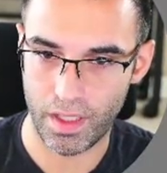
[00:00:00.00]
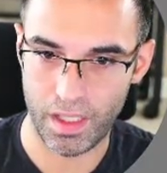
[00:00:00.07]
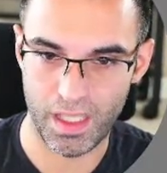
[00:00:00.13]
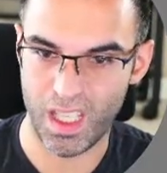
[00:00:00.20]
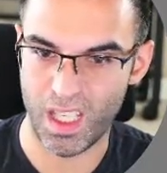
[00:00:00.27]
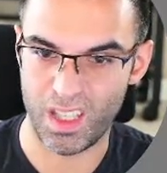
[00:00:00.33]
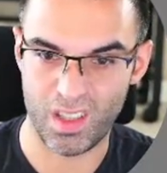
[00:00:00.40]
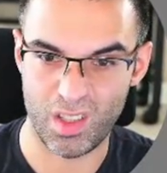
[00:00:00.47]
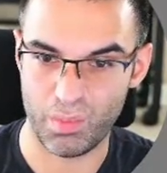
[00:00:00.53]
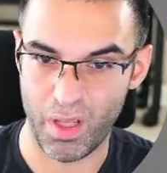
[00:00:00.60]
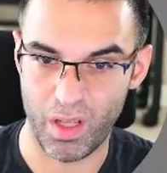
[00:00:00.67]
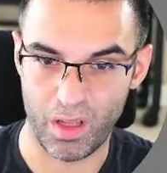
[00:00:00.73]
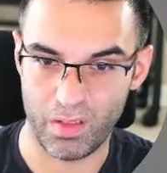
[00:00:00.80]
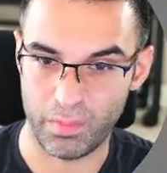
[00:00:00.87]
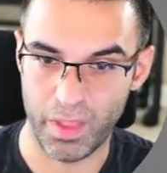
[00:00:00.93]
I can't
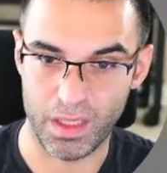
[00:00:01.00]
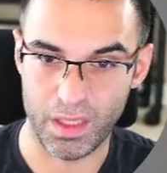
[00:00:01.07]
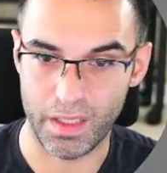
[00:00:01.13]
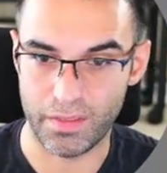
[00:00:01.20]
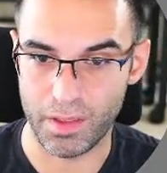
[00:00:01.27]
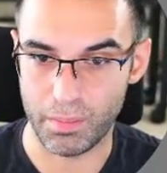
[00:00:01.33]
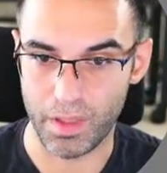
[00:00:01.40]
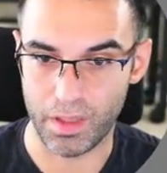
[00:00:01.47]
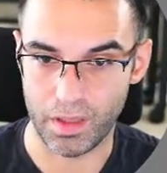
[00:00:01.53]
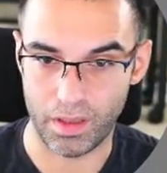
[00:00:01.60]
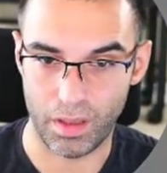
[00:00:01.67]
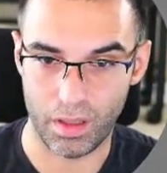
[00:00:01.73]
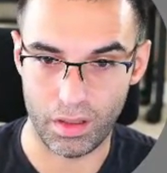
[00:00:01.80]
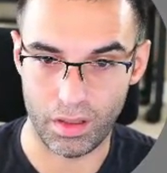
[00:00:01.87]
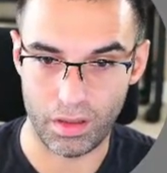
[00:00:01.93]
spell if my life depended
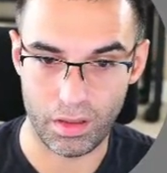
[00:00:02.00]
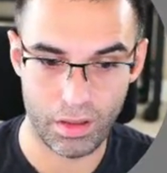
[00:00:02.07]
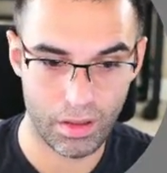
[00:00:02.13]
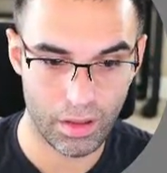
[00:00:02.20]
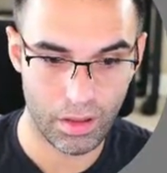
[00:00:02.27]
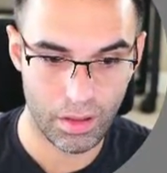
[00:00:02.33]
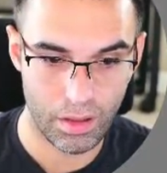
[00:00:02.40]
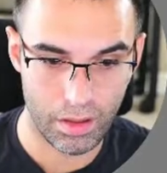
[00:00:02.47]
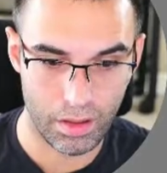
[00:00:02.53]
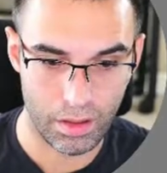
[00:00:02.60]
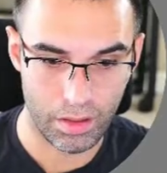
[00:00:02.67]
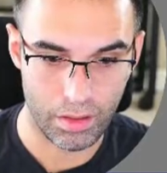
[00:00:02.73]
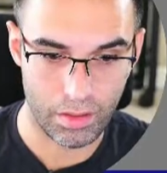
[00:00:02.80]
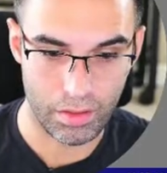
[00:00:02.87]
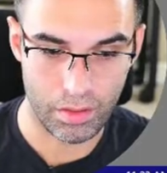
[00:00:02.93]
on
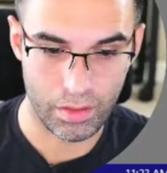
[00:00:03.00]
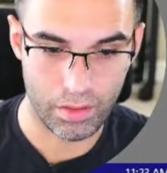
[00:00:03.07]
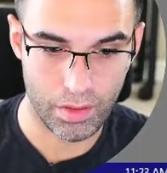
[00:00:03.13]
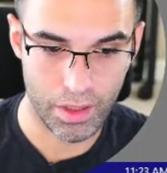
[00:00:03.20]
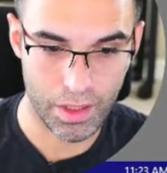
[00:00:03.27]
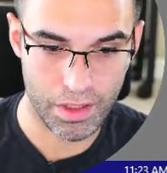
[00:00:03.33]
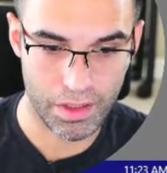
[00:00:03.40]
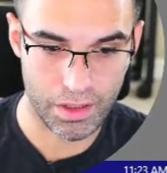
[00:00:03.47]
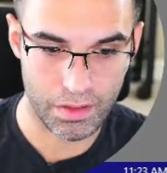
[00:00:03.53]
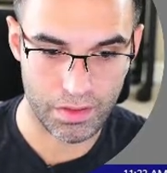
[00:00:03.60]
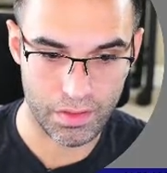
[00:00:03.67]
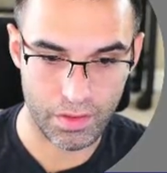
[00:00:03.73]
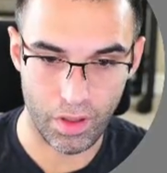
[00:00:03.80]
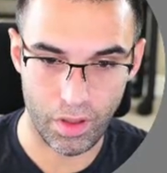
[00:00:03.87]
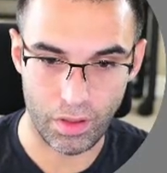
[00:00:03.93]
it. And you can actually
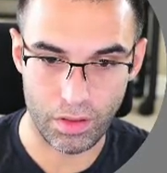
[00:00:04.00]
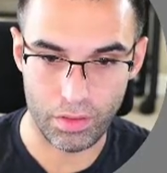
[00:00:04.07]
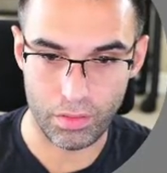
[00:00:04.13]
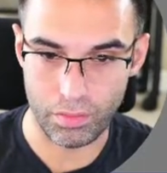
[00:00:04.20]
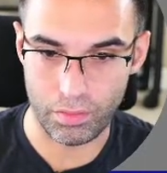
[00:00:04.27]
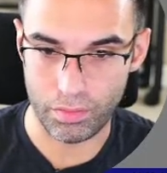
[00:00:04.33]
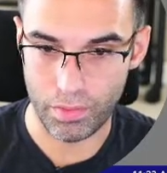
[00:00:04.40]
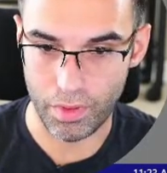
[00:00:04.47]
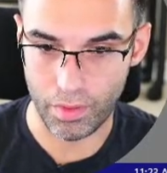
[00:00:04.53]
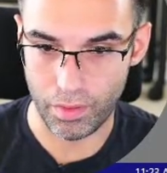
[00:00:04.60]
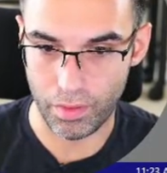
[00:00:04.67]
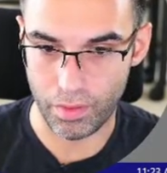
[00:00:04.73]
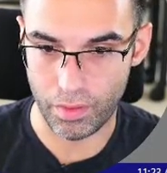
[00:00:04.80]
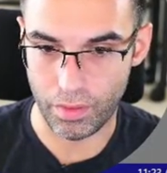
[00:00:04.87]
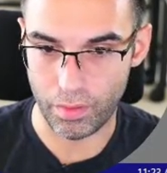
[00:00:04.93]
just call
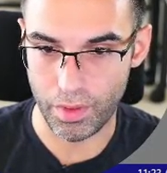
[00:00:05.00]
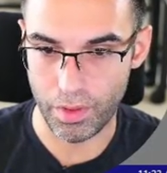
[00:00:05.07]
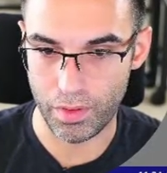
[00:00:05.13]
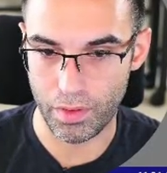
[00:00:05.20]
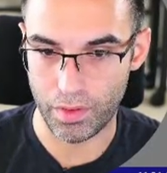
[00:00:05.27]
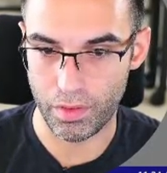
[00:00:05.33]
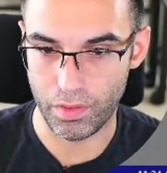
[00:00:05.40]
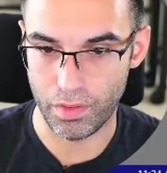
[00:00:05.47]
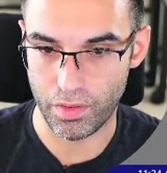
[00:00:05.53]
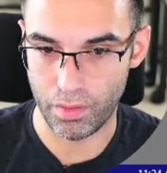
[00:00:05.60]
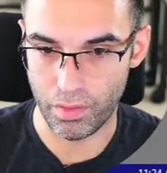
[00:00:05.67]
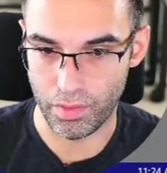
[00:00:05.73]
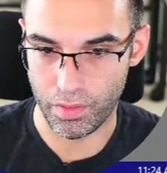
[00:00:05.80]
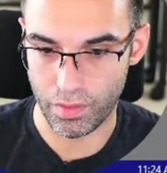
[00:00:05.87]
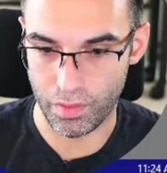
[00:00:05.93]
it, what you could do too
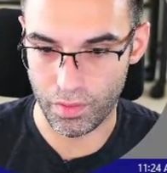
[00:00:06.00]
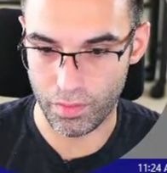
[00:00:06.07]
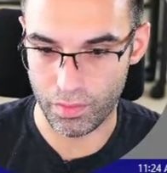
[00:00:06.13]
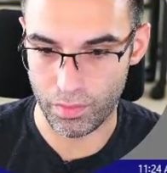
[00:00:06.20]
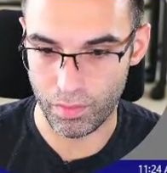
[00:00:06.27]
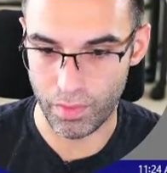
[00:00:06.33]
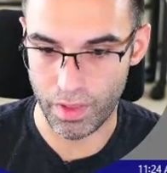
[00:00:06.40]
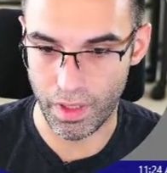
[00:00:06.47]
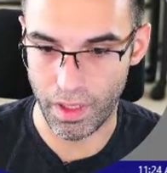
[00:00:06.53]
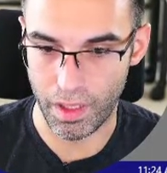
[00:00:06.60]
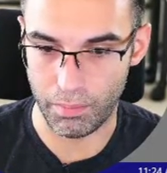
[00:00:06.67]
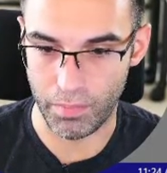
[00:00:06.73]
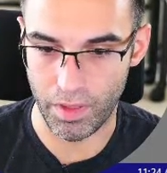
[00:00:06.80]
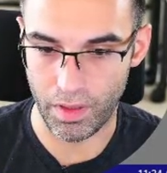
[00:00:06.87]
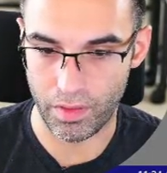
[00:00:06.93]
is you can just
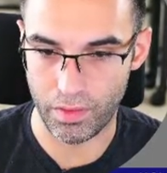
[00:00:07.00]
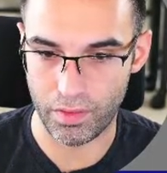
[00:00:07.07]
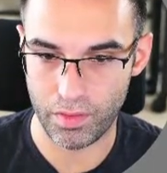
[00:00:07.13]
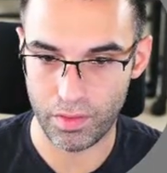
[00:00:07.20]
rename this,